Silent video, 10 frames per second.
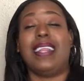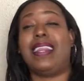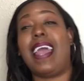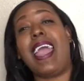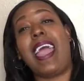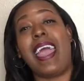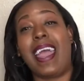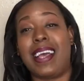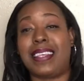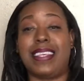Their
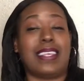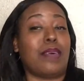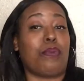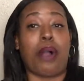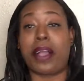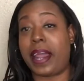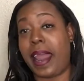ass is working